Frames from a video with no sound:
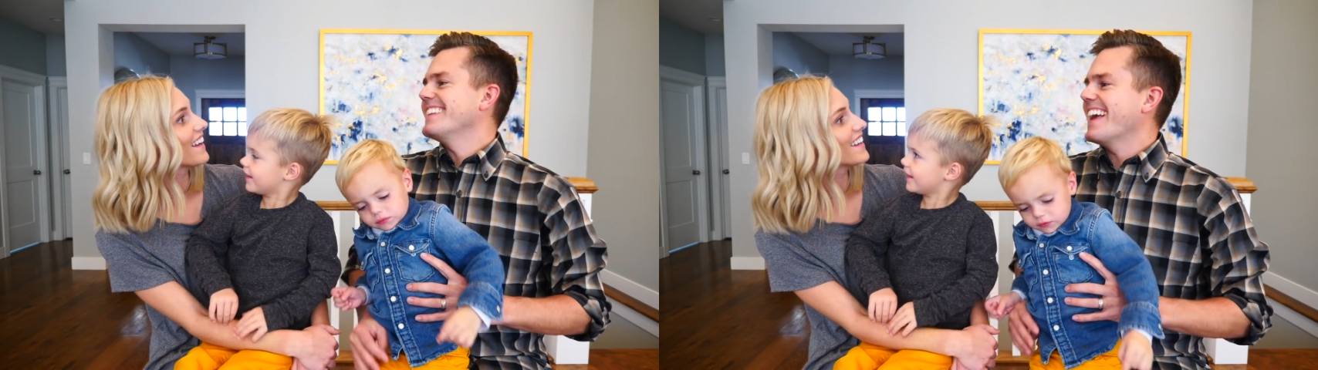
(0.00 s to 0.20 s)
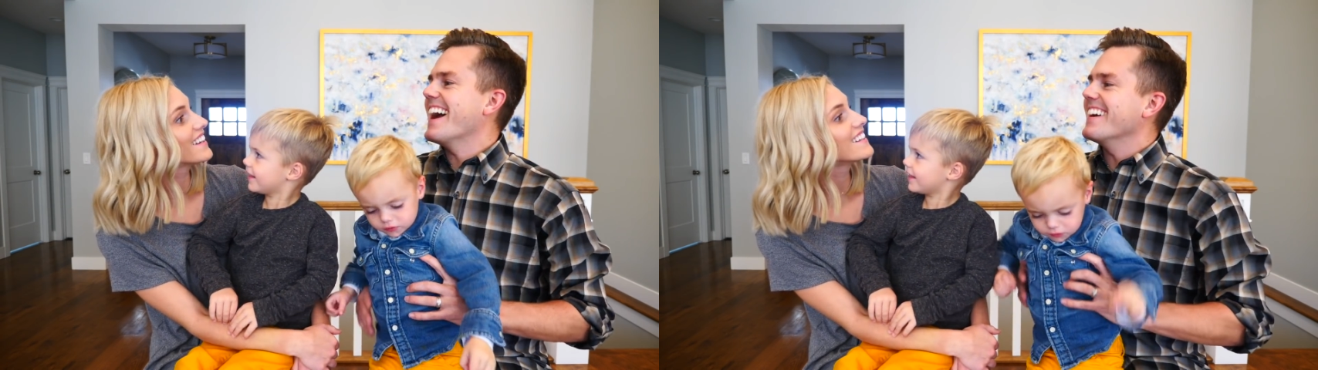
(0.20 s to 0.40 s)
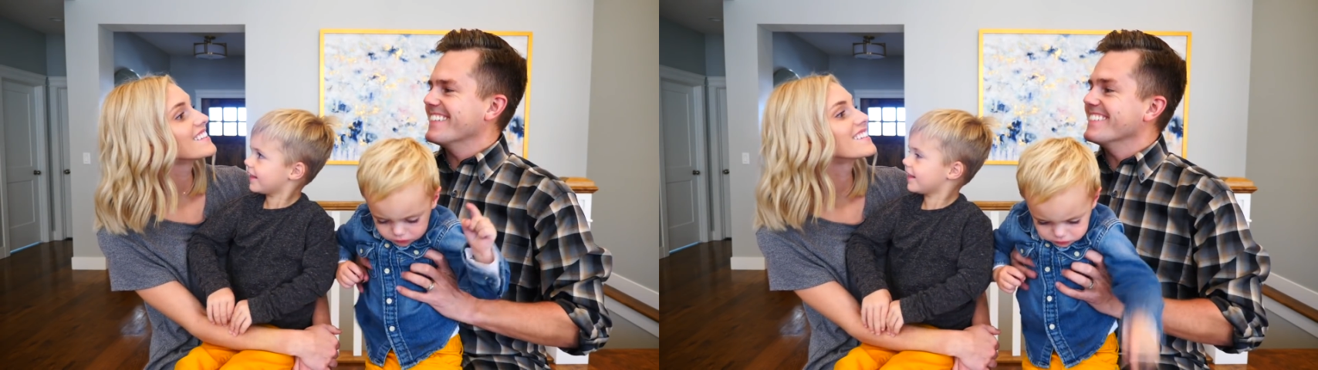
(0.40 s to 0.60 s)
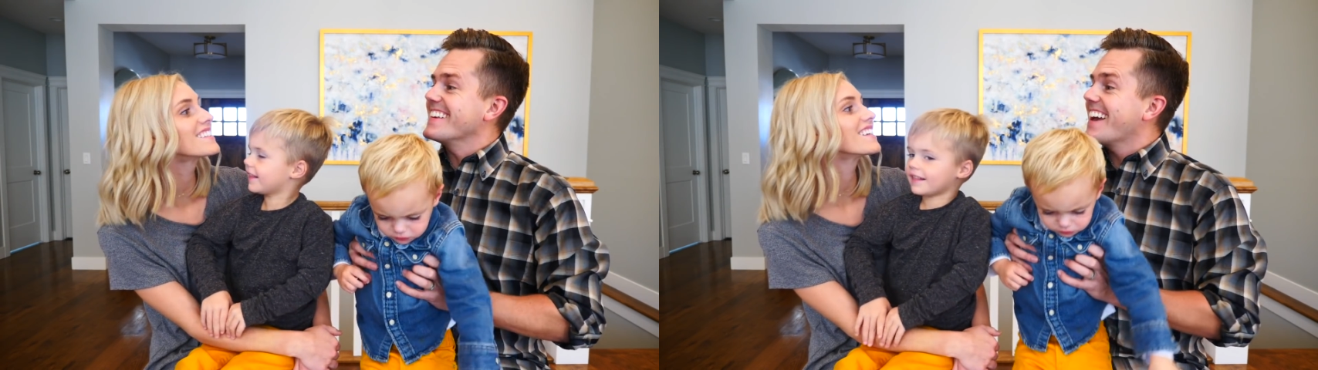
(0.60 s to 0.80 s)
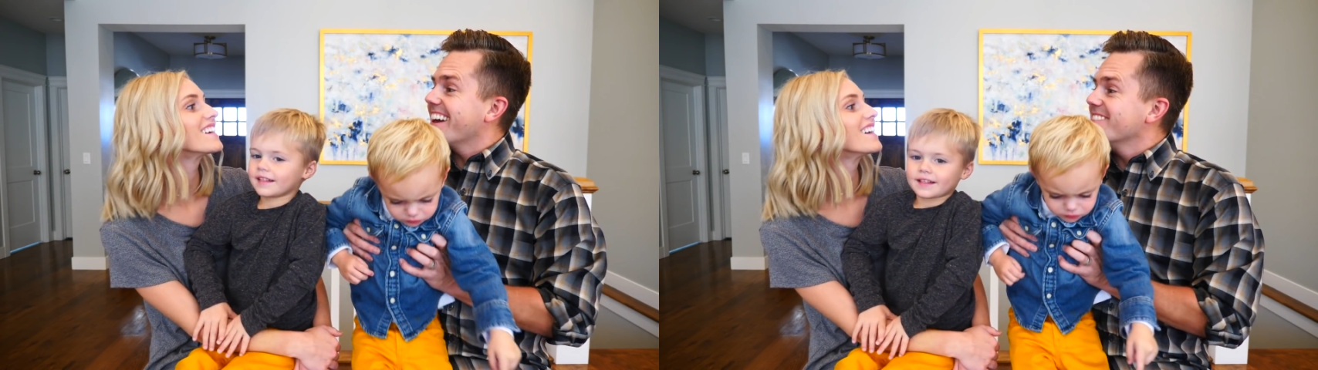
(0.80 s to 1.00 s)
Speaker 1: yeah,
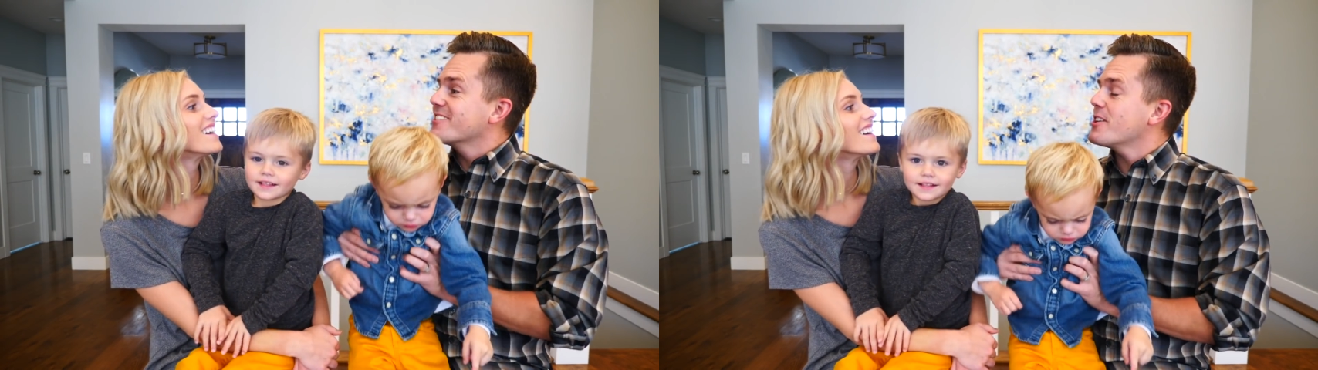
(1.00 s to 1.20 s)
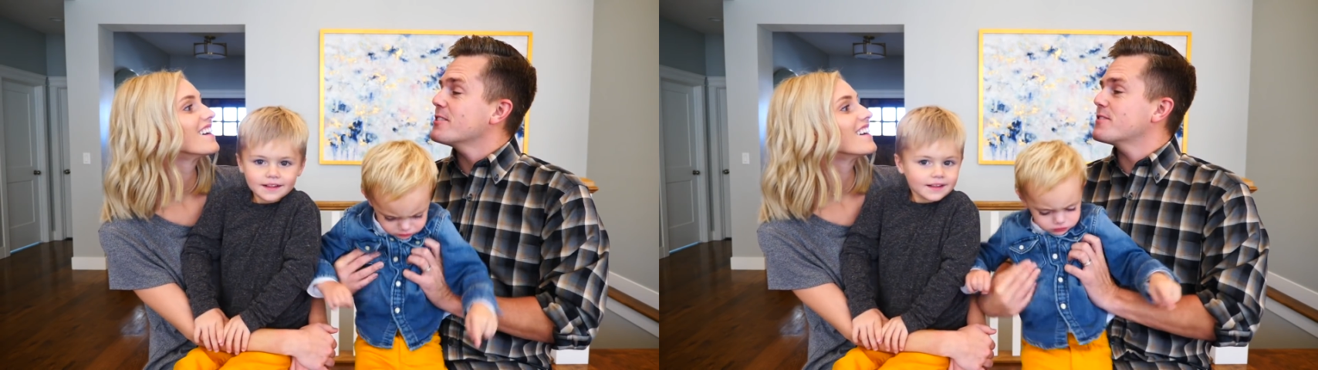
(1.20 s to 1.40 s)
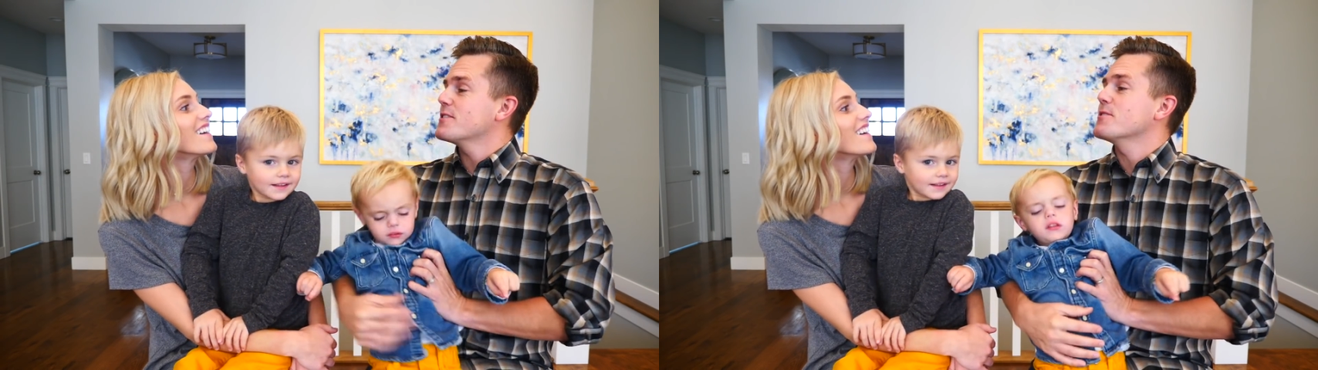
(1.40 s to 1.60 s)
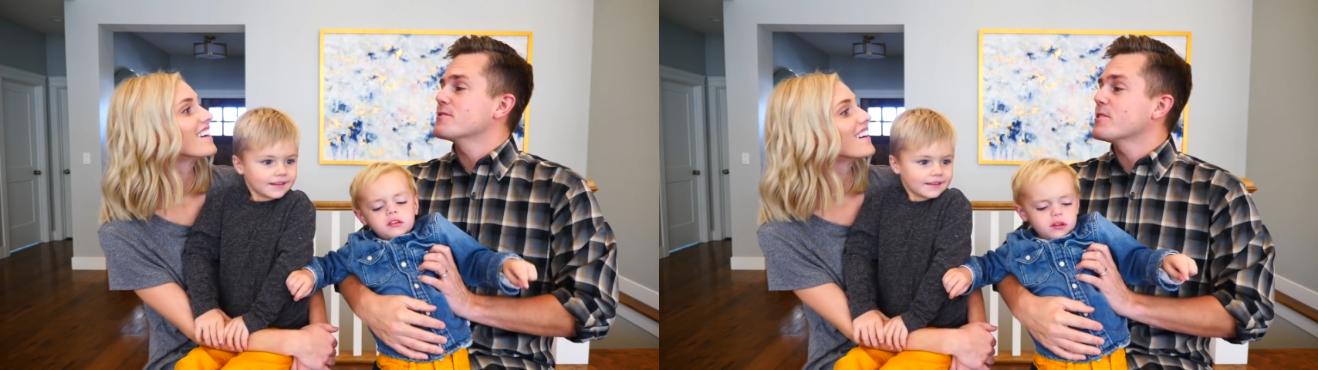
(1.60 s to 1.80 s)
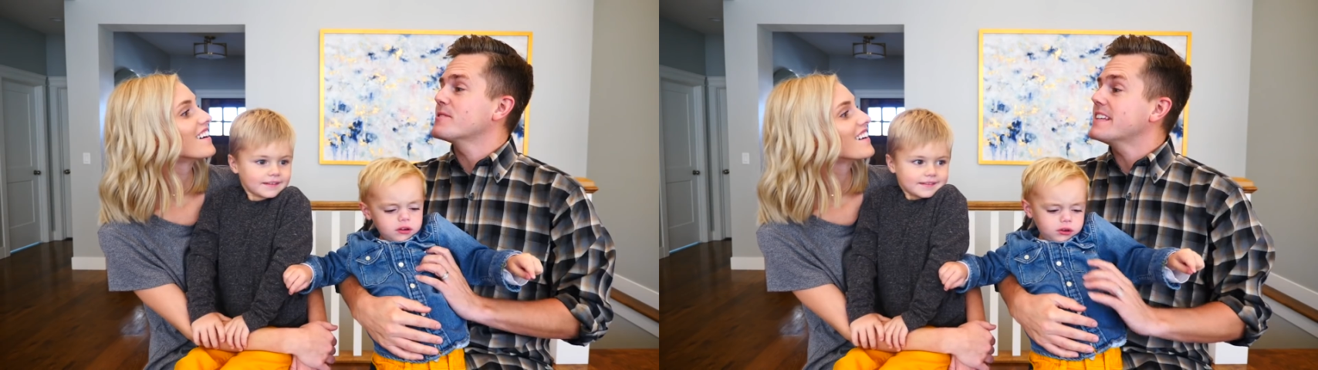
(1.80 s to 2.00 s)
we got new clothes for
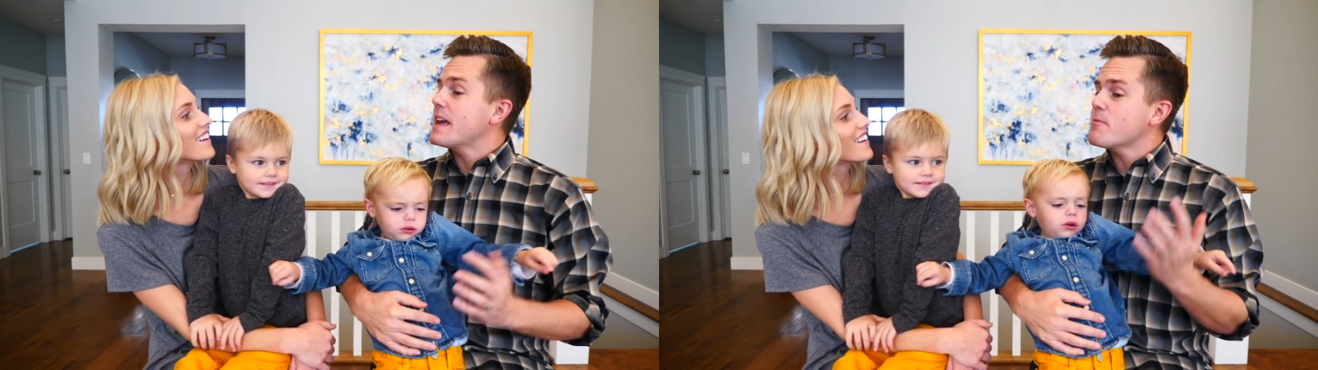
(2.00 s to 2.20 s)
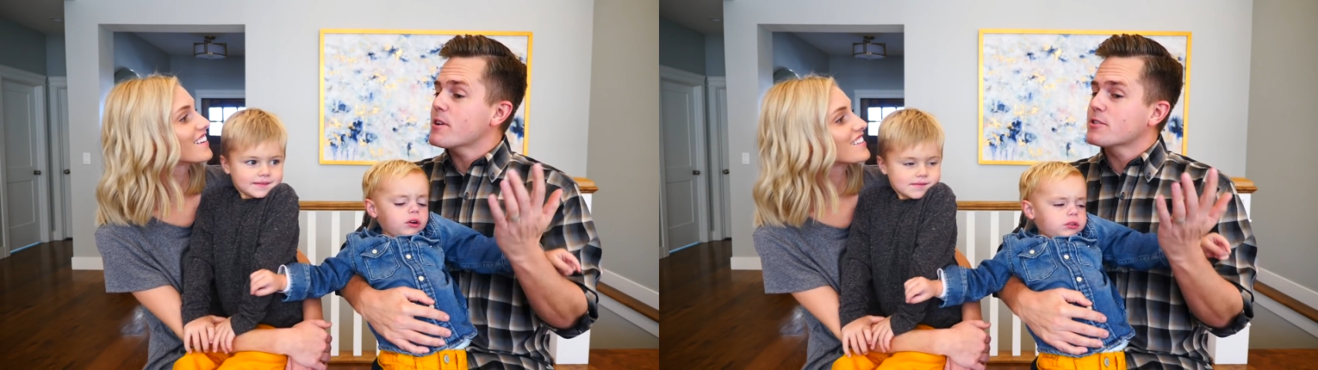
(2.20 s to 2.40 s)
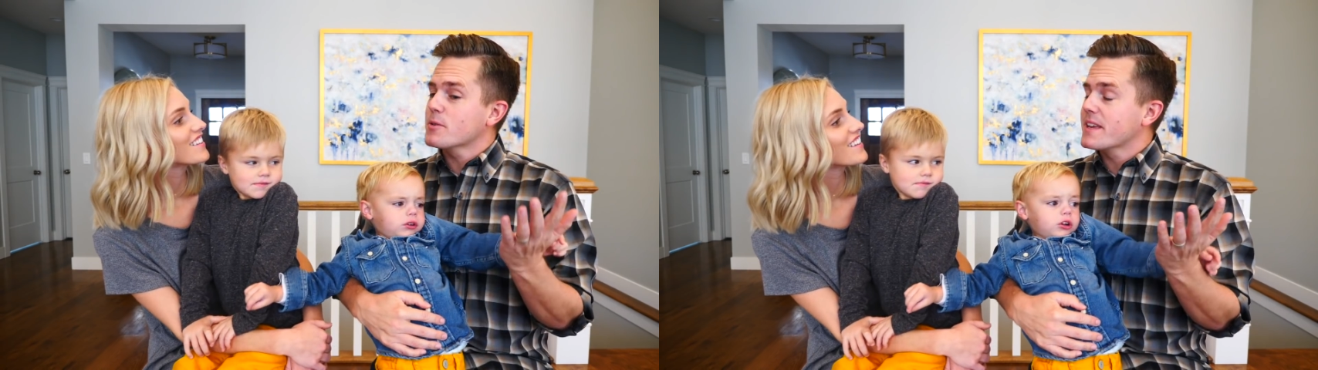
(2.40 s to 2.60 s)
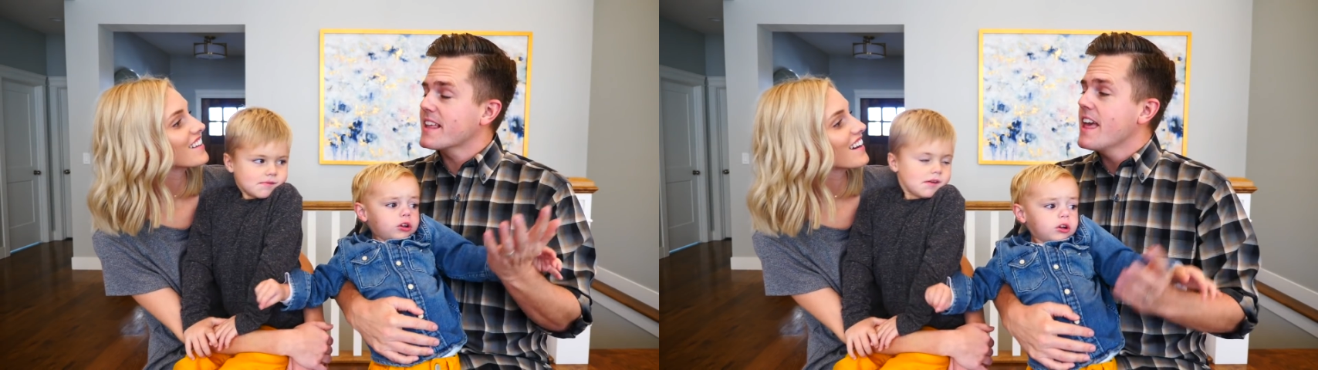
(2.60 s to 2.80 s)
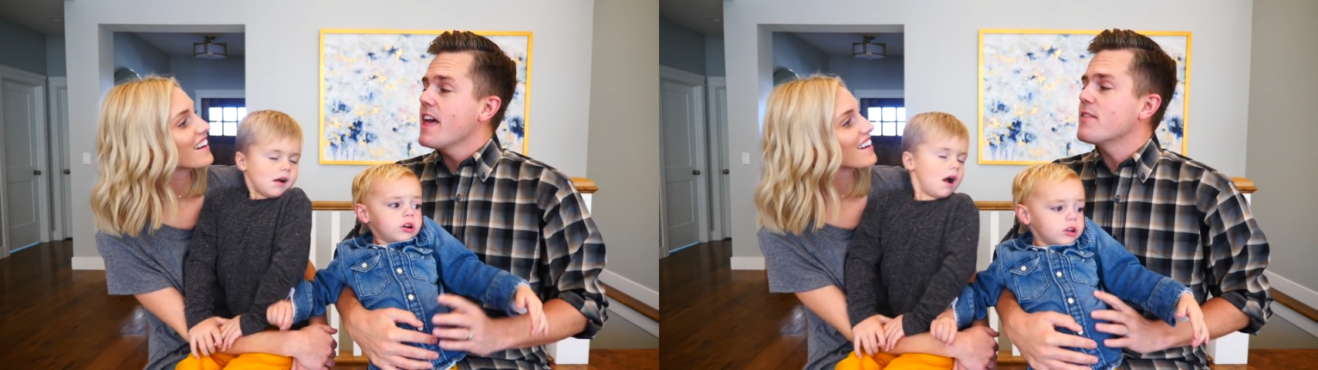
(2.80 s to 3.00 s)
you. So today we're
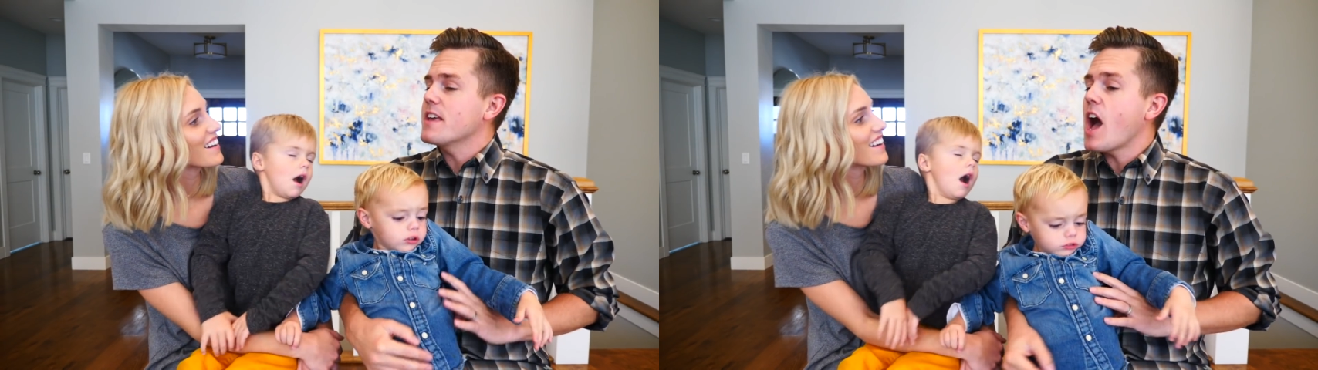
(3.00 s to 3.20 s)
doing the